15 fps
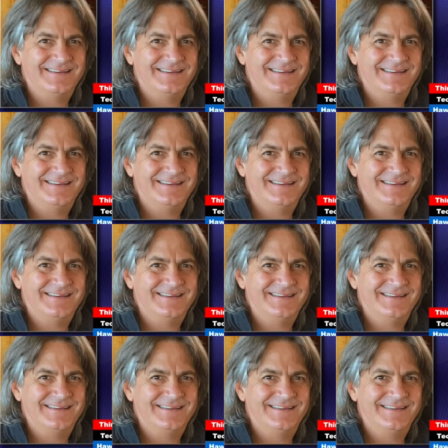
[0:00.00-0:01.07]

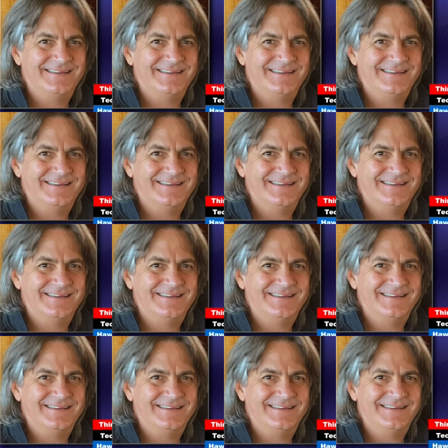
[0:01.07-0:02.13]

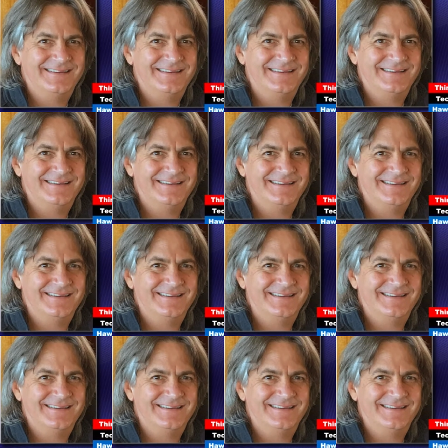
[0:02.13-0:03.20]

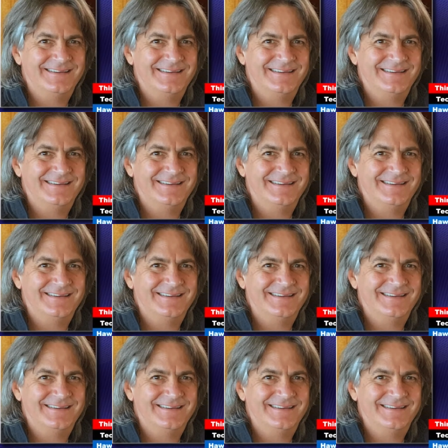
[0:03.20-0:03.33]
(silent)